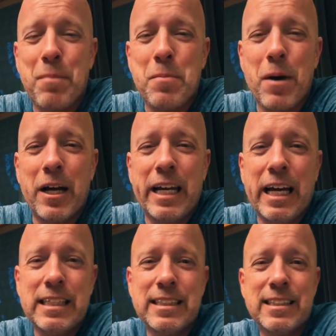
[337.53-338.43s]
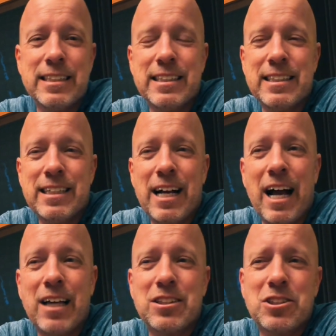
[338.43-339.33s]
Happy Monday.
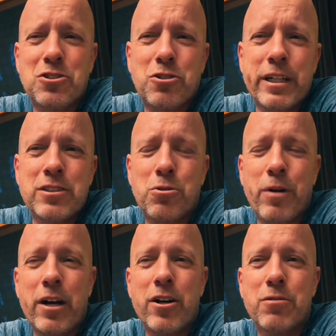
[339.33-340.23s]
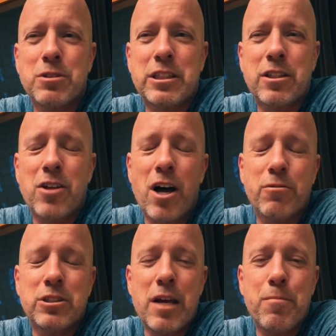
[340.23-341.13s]
I cringed when I heard it was
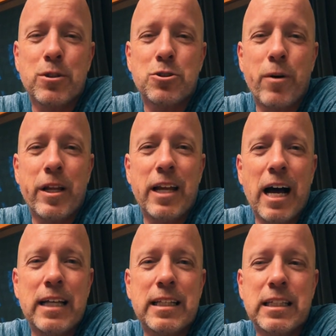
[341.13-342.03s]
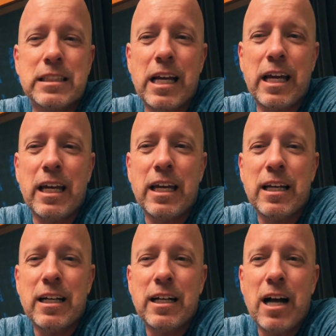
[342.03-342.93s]
thought it was April 29th cuz I